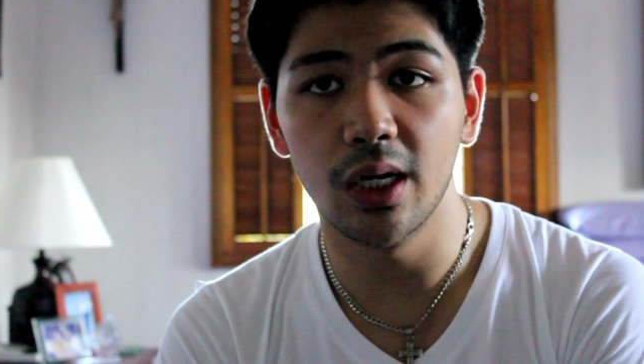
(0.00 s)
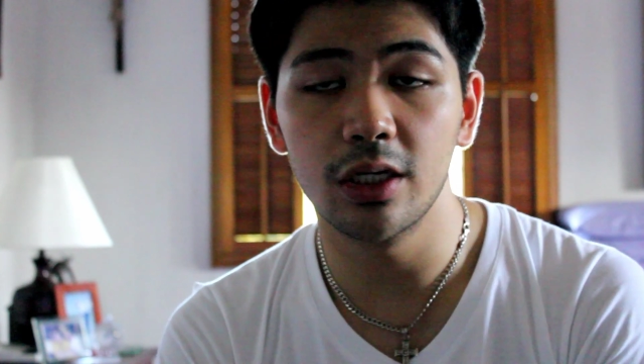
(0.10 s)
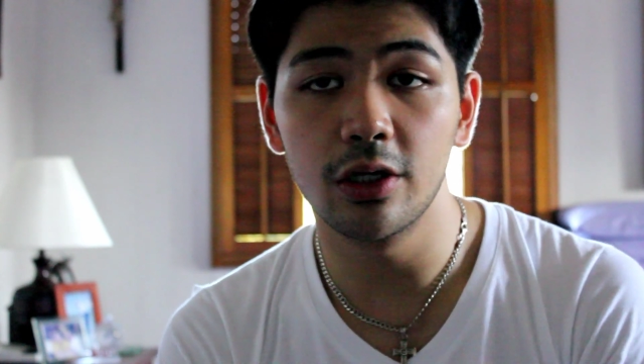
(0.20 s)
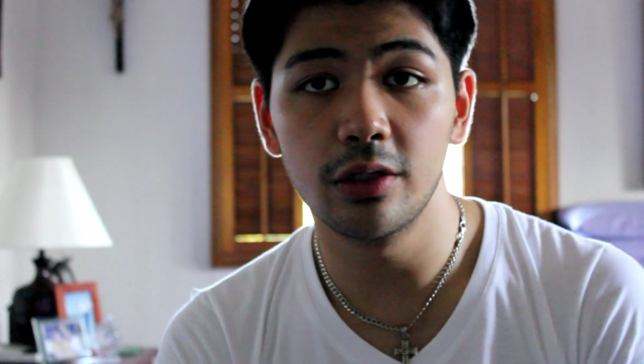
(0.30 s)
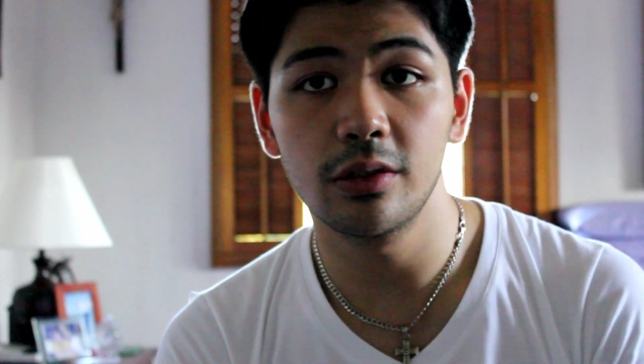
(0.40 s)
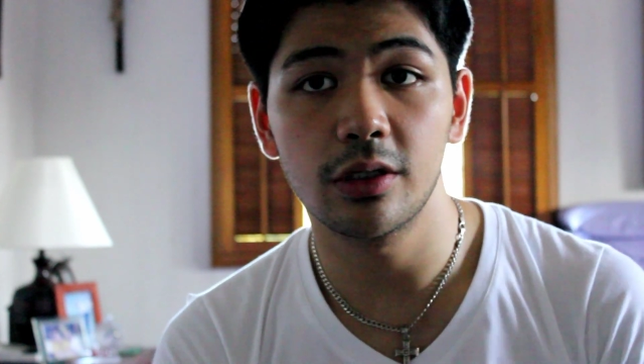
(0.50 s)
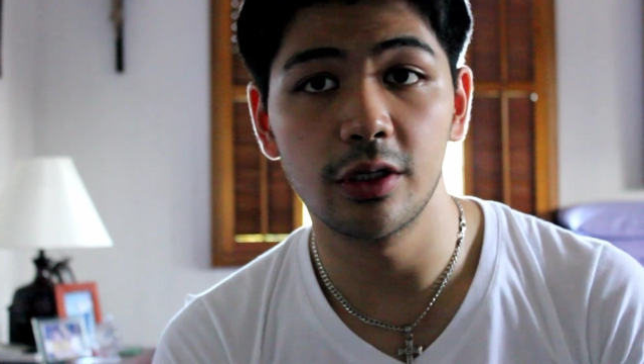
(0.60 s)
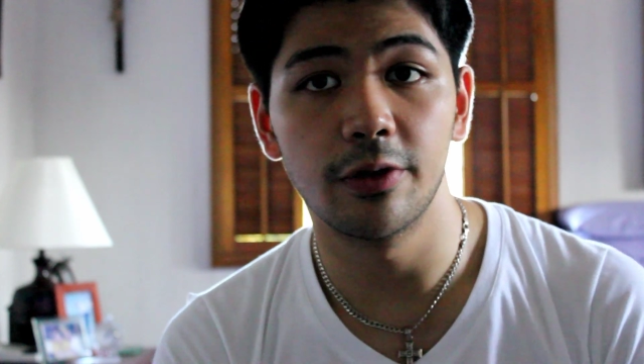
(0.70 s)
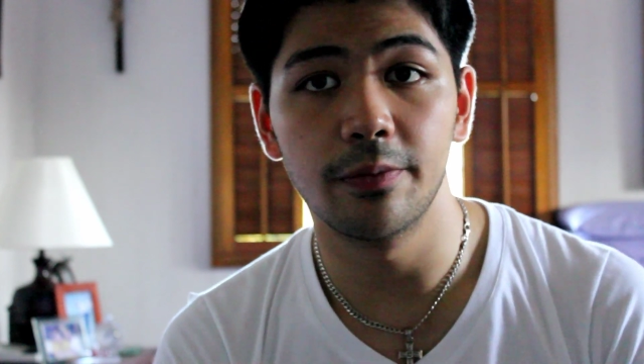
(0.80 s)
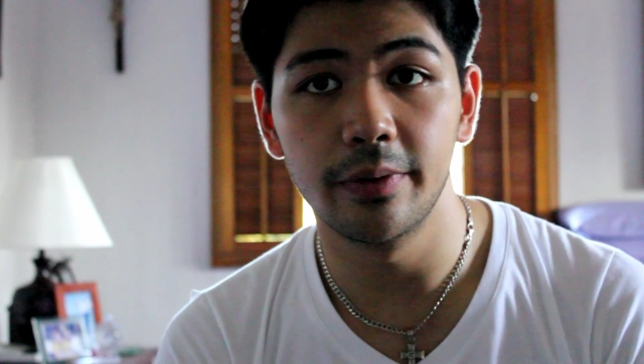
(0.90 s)
A gun
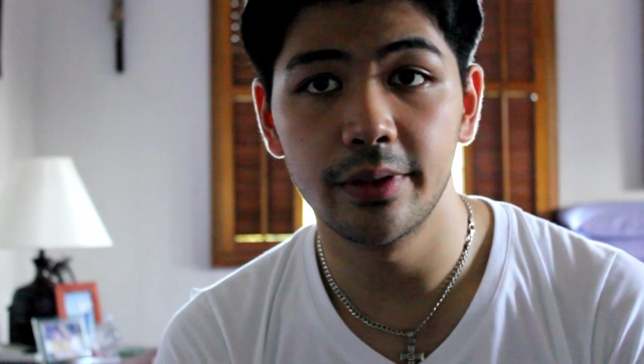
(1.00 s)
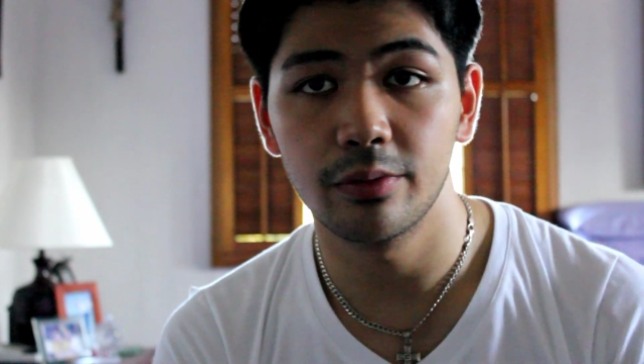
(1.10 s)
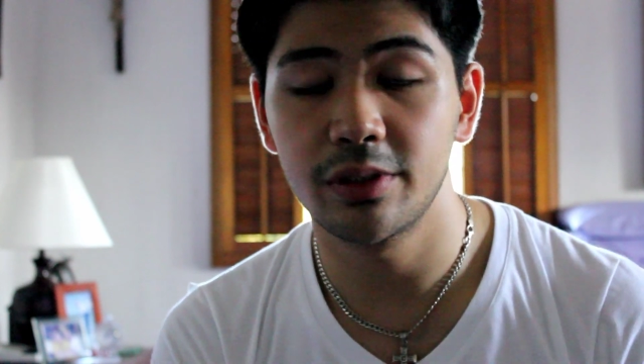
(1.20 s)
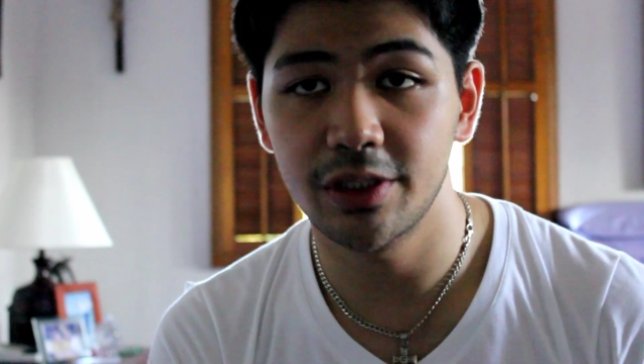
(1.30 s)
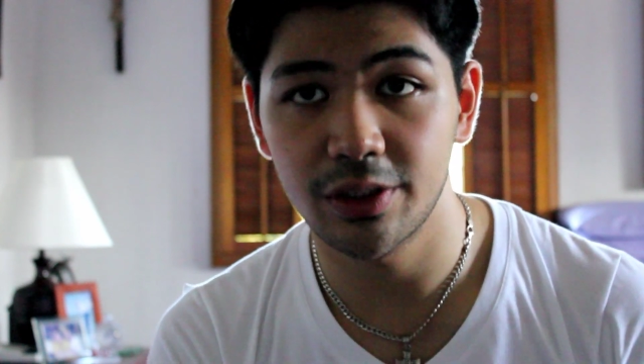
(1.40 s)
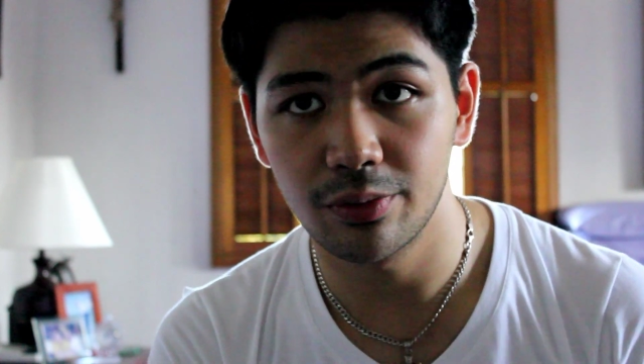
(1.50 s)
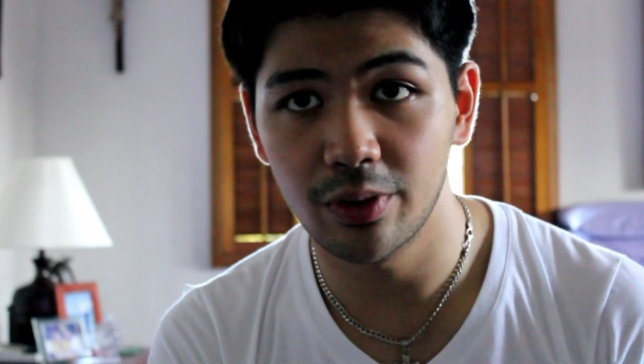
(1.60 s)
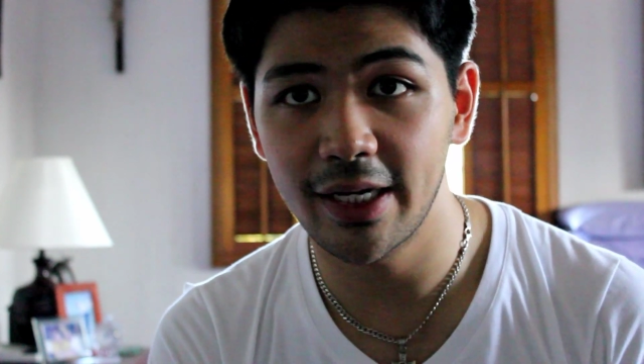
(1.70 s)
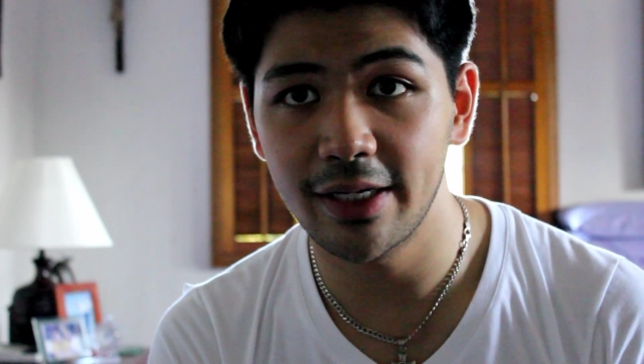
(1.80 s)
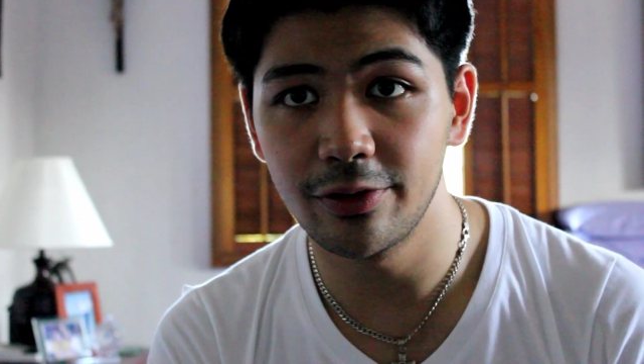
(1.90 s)
club, which is
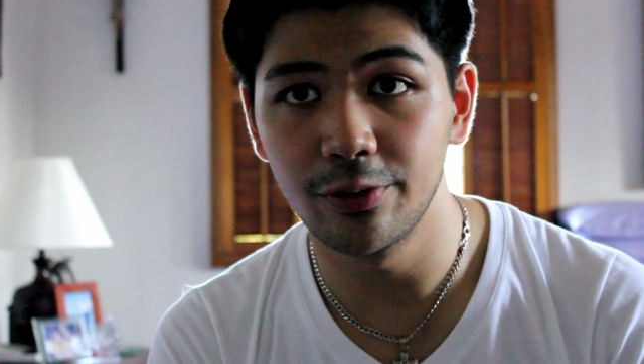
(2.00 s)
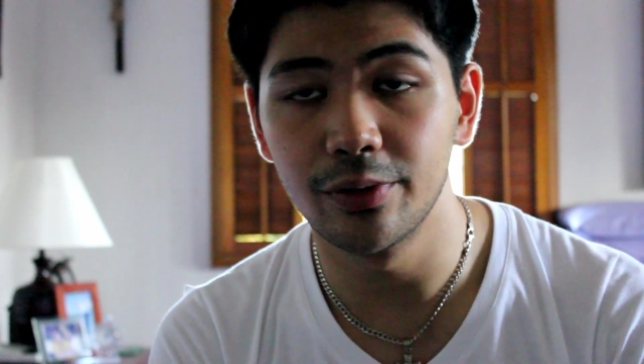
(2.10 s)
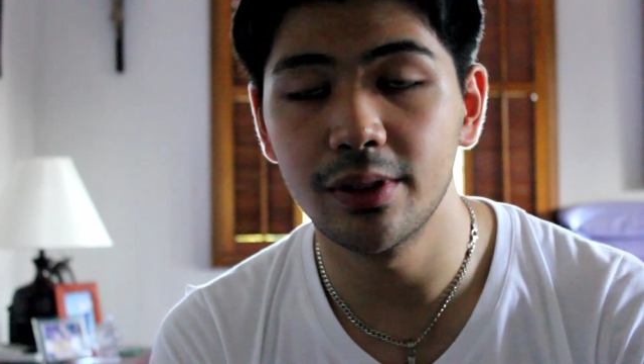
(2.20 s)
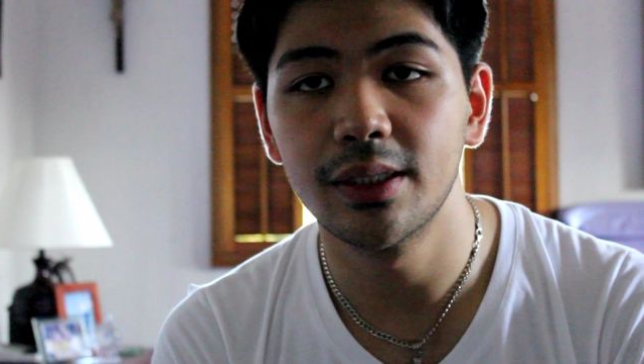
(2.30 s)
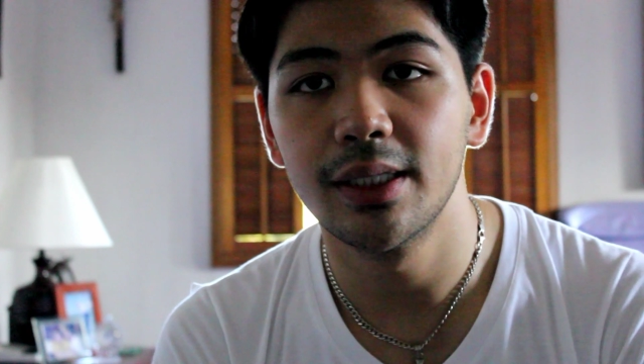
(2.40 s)
what I do,